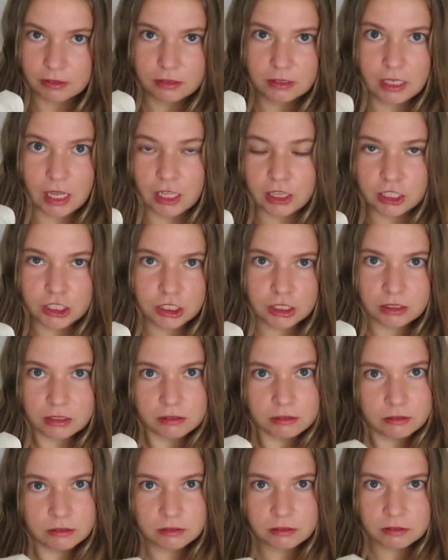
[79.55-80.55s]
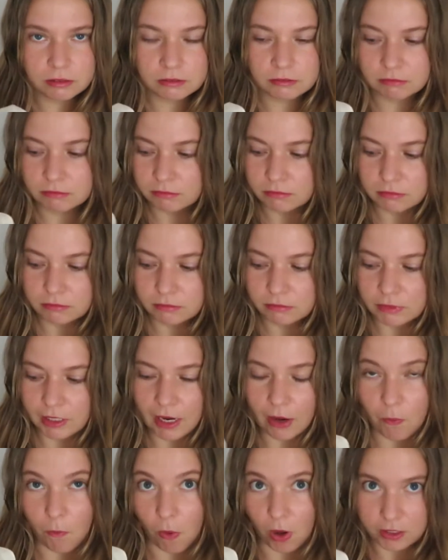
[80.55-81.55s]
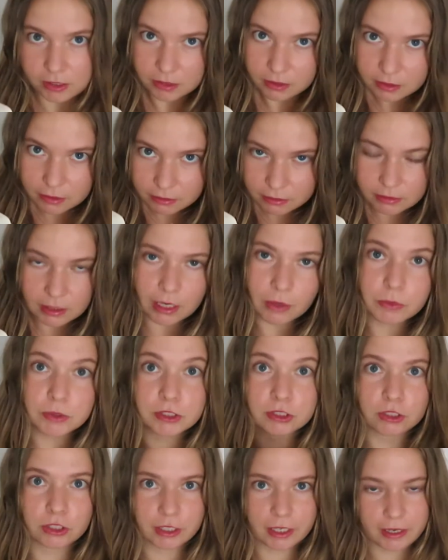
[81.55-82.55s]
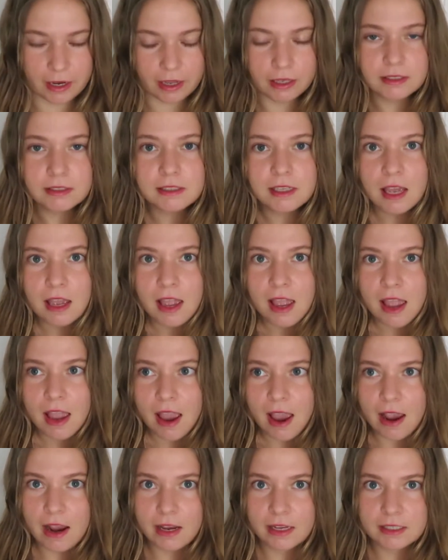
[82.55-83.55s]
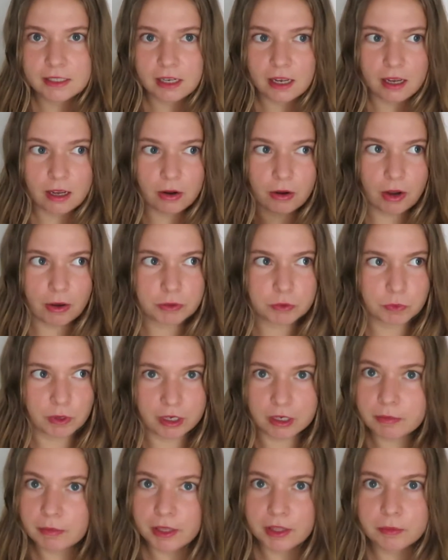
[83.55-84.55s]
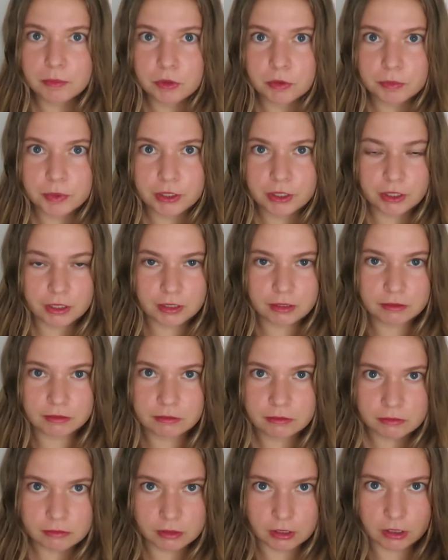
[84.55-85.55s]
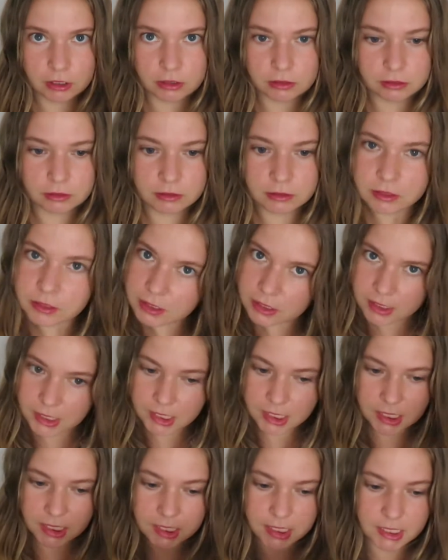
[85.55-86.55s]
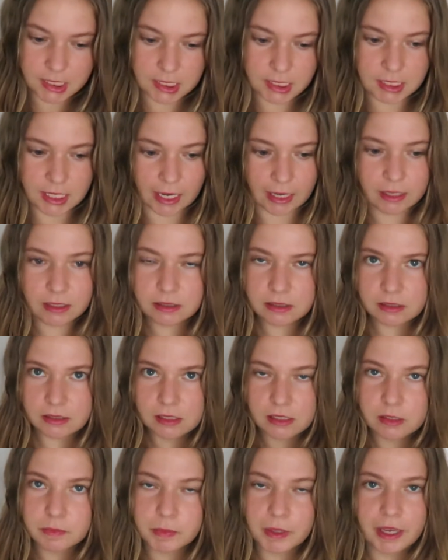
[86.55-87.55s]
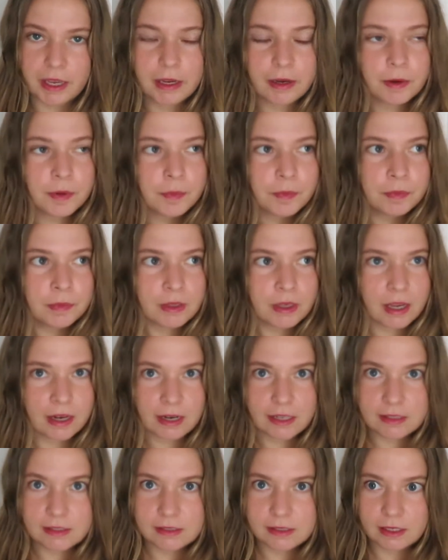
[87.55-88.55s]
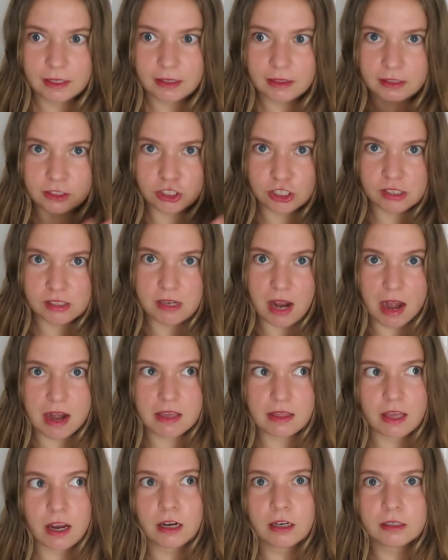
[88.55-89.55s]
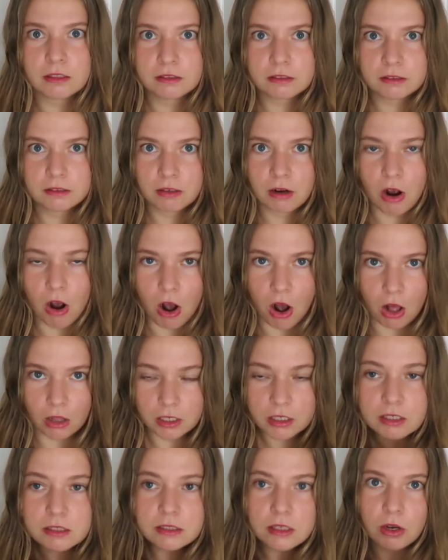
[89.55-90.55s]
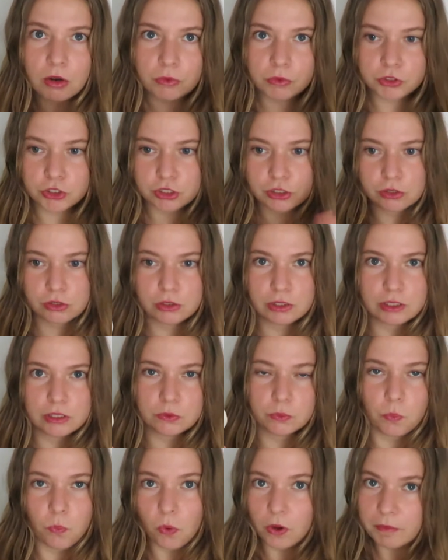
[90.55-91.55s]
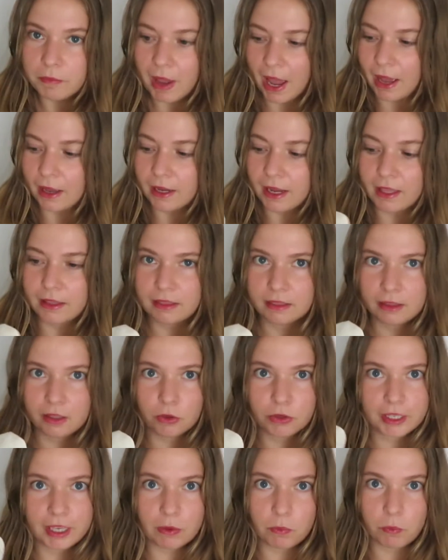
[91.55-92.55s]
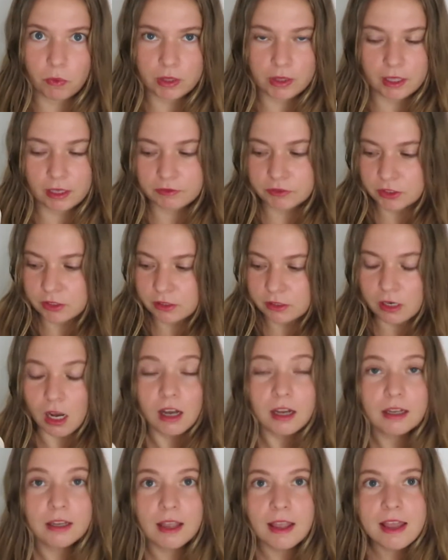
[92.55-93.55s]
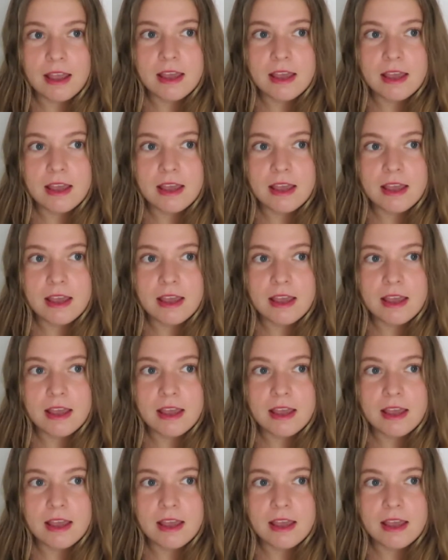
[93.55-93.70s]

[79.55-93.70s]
color that I wanted, that I was looking at. And I was walking by the Mulberry little stand display, and I see it just standing there, all on its own, just one bag, and they only had one left in stock.